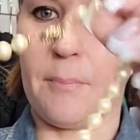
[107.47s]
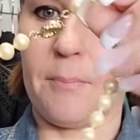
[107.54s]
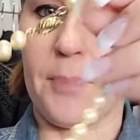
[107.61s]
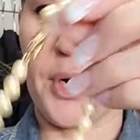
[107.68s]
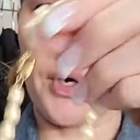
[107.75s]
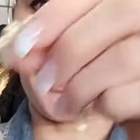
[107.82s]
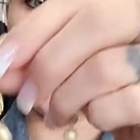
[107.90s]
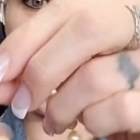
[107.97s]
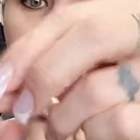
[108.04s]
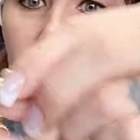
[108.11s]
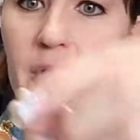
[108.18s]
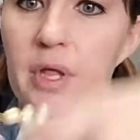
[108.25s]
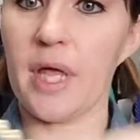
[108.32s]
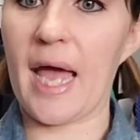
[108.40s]

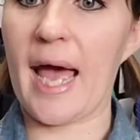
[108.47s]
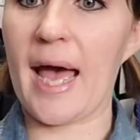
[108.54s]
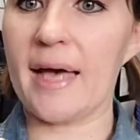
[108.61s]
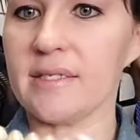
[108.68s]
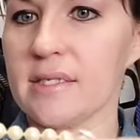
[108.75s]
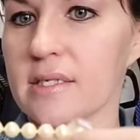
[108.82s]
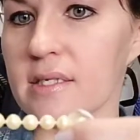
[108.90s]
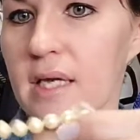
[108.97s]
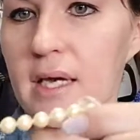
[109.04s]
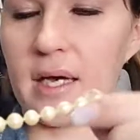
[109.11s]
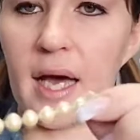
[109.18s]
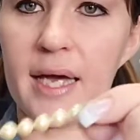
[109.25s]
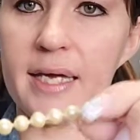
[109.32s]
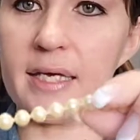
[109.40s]
pearl-esque,
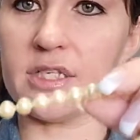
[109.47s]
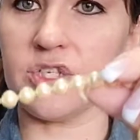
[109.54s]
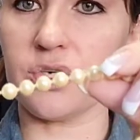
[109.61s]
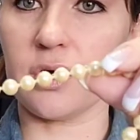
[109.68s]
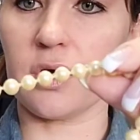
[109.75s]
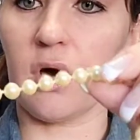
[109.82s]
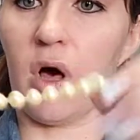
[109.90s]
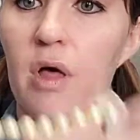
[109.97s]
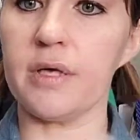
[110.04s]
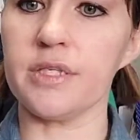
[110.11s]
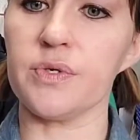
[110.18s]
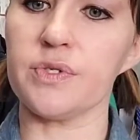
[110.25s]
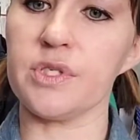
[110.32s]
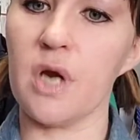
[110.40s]
I guess you could call it.
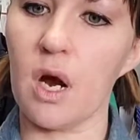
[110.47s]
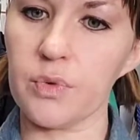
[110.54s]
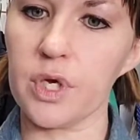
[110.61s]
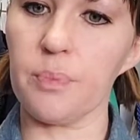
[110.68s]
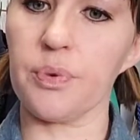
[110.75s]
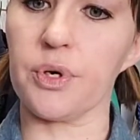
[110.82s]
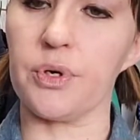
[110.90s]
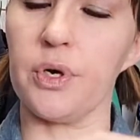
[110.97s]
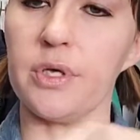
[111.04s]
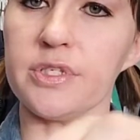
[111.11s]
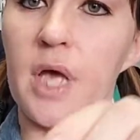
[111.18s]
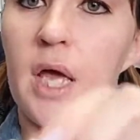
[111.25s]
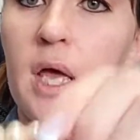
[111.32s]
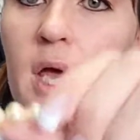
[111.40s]
So it's not real pearls,
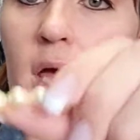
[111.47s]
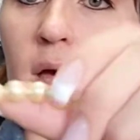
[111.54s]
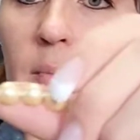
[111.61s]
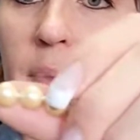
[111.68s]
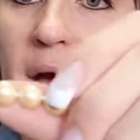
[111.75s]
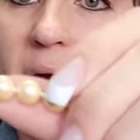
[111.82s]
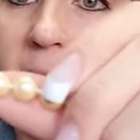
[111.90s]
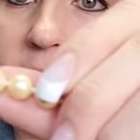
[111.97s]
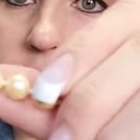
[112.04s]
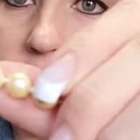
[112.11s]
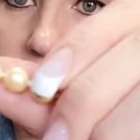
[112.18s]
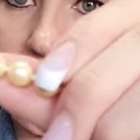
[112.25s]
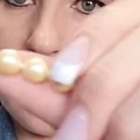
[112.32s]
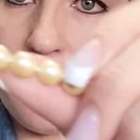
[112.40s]
but
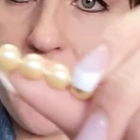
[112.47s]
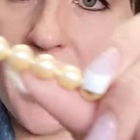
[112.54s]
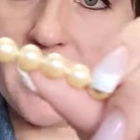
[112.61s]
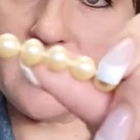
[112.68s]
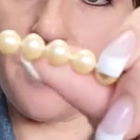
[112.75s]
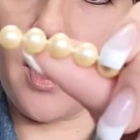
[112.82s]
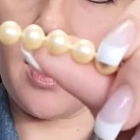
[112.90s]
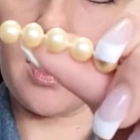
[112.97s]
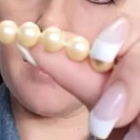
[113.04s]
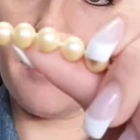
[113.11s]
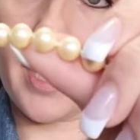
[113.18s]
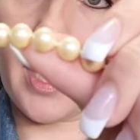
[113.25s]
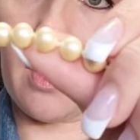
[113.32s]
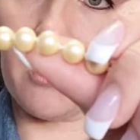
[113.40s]
the best part
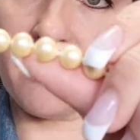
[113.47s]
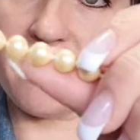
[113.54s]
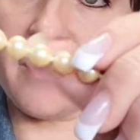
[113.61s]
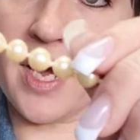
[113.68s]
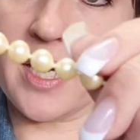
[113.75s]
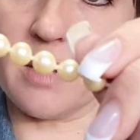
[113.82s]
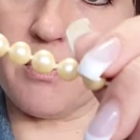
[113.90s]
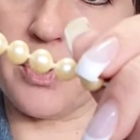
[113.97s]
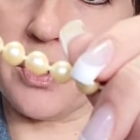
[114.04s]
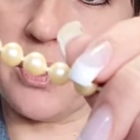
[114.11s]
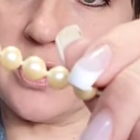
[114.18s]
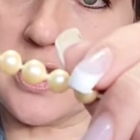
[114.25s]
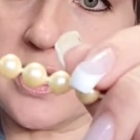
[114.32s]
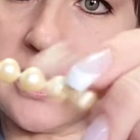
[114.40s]
about finding
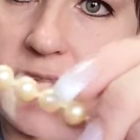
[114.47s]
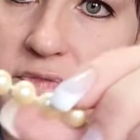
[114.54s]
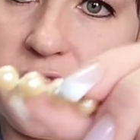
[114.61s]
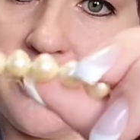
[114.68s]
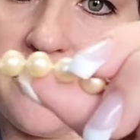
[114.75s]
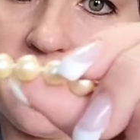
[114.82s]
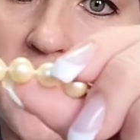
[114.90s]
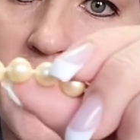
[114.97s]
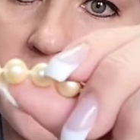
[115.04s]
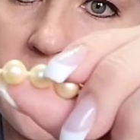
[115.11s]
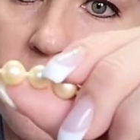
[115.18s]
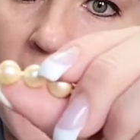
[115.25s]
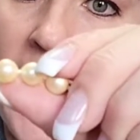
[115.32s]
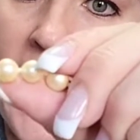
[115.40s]
pearls is if you find
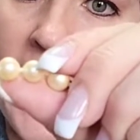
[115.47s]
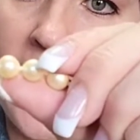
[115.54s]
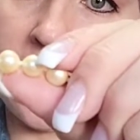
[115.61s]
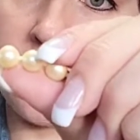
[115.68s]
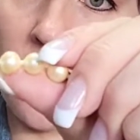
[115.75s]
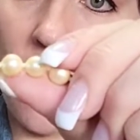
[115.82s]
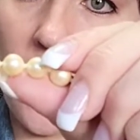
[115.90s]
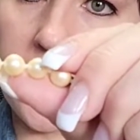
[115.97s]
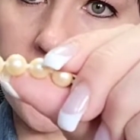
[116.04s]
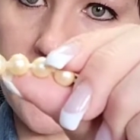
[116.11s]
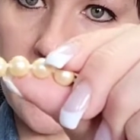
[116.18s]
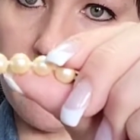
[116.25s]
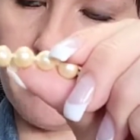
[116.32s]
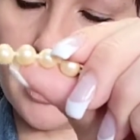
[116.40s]
them hand knotted
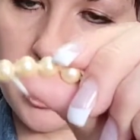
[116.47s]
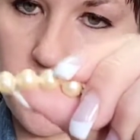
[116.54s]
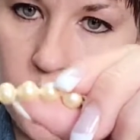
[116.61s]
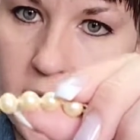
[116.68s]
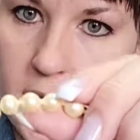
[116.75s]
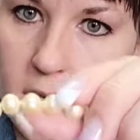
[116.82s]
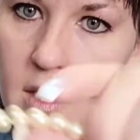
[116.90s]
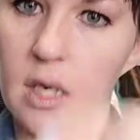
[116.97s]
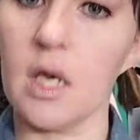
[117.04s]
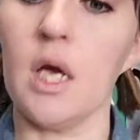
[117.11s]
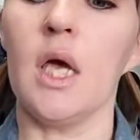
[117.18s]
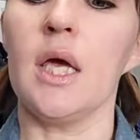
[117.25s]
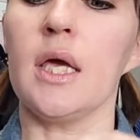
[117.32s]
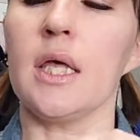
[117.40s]
in between.
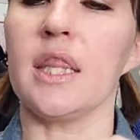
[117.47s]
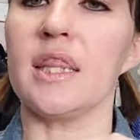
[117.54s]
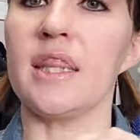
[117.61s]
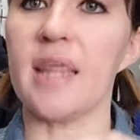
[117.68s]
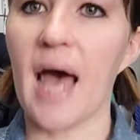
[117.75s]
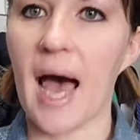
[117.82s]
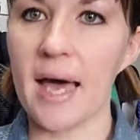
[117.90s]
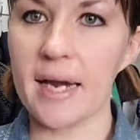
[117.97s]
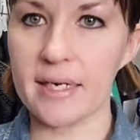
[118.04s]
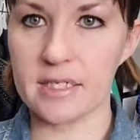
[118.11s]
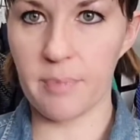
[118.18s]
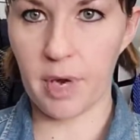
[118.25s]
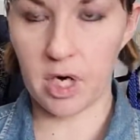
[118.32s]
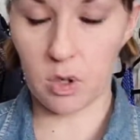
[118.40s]
That is a
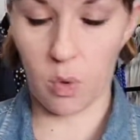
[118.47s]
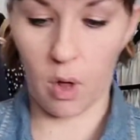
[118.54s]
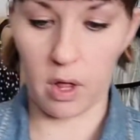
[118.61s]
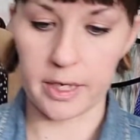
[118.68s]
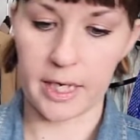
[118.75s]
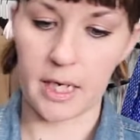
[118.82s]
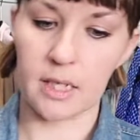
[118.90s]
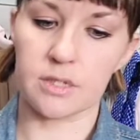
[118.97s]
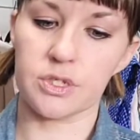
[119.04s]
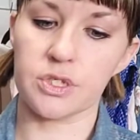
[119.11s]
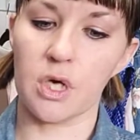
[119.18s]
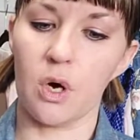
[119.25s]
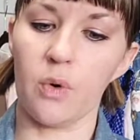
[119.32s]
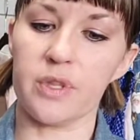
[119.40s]
better quality.
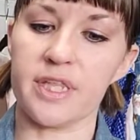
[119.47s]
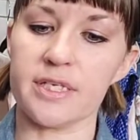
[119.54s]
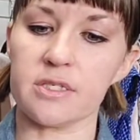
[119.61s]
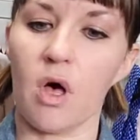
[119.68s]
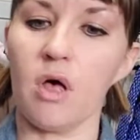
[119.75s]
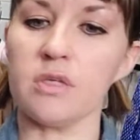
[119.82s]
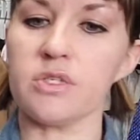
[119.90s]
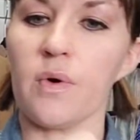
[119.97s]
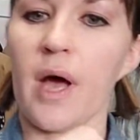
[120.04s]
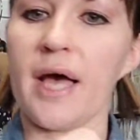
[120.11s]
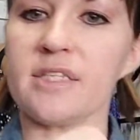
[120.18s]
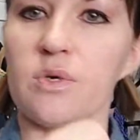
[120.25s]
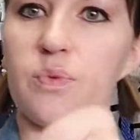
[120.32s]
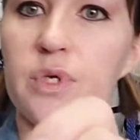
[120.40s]
So this also
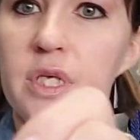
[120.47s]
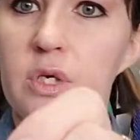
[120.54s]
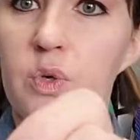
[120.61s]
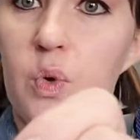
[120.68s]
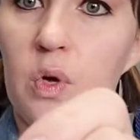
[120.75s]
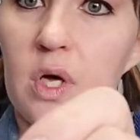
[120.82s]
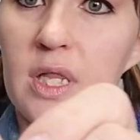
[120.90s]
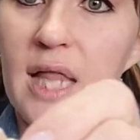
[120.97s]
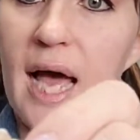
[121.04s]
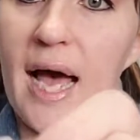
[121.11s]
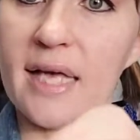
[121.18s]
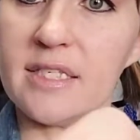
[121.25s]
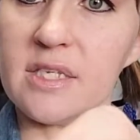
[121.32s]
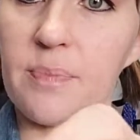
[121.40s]
has a really cool
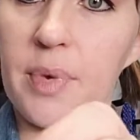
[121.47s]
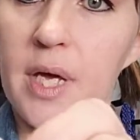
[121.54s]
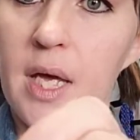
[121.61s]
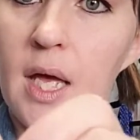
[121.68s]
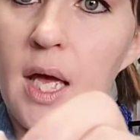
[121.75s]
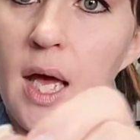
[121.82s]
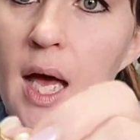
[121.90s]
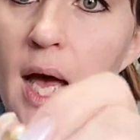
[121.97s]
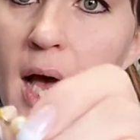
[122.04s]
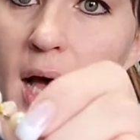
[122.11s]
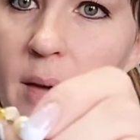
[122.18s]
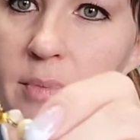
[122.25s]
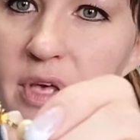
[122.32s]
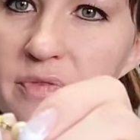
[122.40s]
clasp.
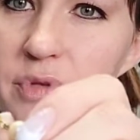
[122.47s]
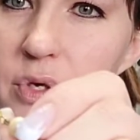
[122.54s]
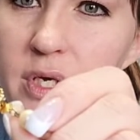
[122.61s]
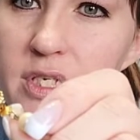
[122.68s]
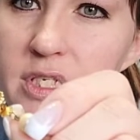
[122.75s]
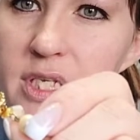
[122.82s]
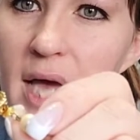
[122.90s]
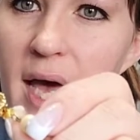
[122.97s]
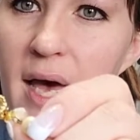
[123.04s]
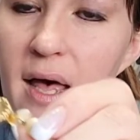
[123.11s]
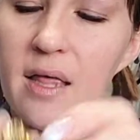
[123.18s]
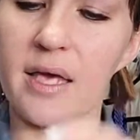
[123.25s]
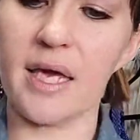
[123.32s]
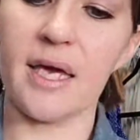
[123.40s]
If you
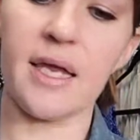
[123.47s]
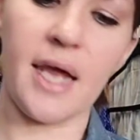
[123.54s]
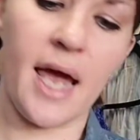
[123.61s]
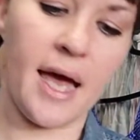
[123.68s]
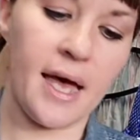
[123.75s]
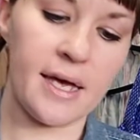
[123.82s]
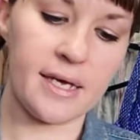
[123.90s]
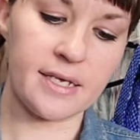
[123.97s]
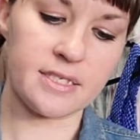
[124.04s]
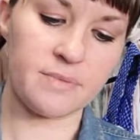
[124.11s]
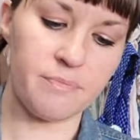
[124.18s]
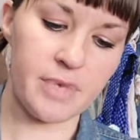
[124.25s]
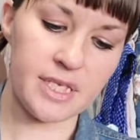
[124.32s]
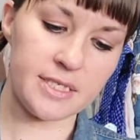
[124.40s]
tell, it is
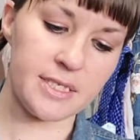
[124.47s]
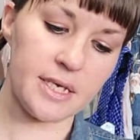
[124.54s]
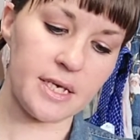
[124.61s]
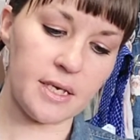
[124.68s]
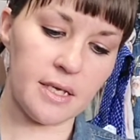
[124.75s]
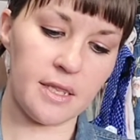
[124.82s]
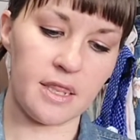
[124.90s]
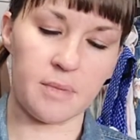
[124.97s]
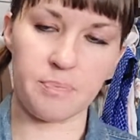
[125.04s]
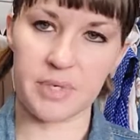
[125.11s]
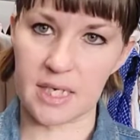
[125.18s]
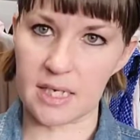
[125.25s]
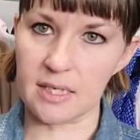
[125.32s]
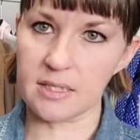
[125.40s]
missing the
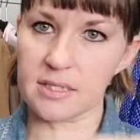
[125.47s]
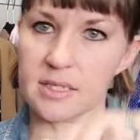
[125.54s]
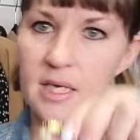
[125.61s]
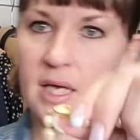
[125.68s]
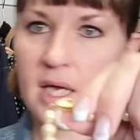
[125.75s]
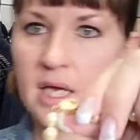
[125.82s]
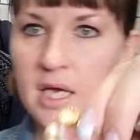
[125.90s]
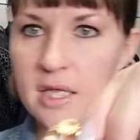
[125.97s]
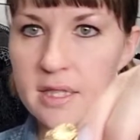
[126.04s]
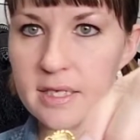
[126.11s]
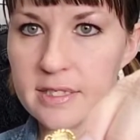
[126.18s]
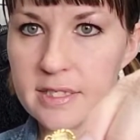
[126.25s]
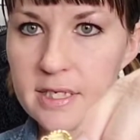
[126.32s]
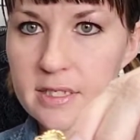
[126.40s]
piece
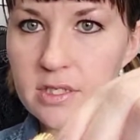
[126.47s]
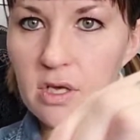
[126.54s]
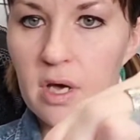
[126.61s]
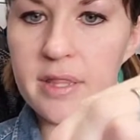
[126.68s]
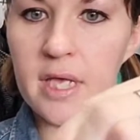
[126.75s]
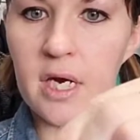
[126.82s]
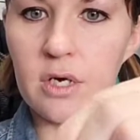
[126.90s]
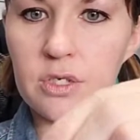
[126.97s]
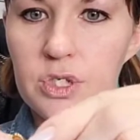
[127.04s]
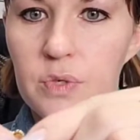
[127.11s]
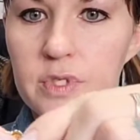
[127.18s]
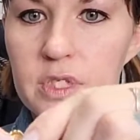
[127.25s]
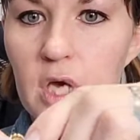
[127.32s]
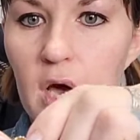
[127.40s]
that sits on there. So
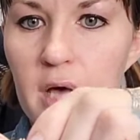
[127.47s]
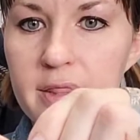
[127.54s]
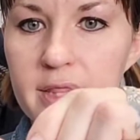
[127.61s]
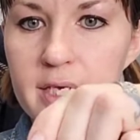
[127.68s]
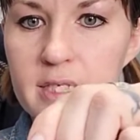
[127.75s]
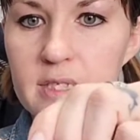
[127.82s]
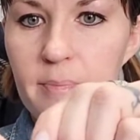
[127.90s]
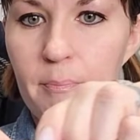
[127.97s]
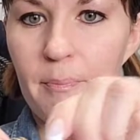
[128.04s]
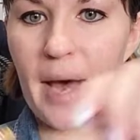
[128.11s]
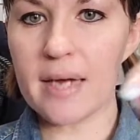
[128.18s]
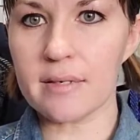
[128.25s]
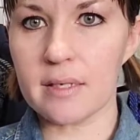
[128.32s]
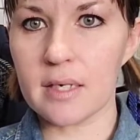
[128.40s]
it's got this
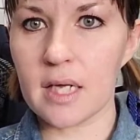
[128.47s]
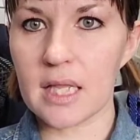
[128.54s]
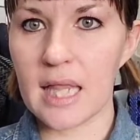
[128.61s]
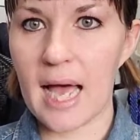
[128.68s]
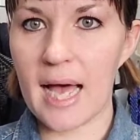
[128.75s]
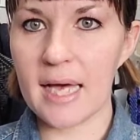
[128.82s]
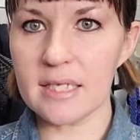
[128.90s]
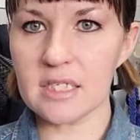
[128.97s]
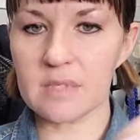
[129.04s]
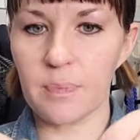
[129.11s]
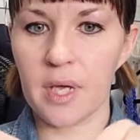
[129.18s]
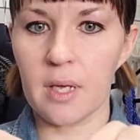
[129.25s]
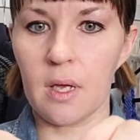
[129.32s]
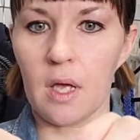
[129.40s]
button clasp,
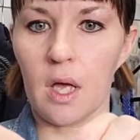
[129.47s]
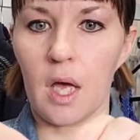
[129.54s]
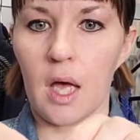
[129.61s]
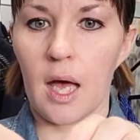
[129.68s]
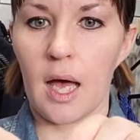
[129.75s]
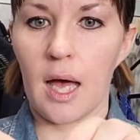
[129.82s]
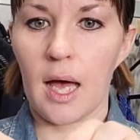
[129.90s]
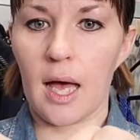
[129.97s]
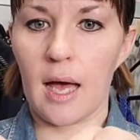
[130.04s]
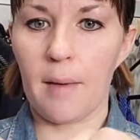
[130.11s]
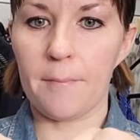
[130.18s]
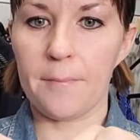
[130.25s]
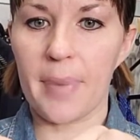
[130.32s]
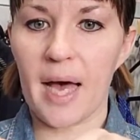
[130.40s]

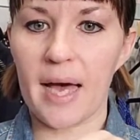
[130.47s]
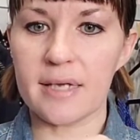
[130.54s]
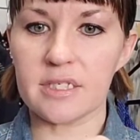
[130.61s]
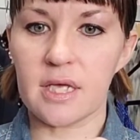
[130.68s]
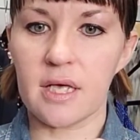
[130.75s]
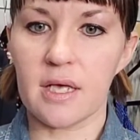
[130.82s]
but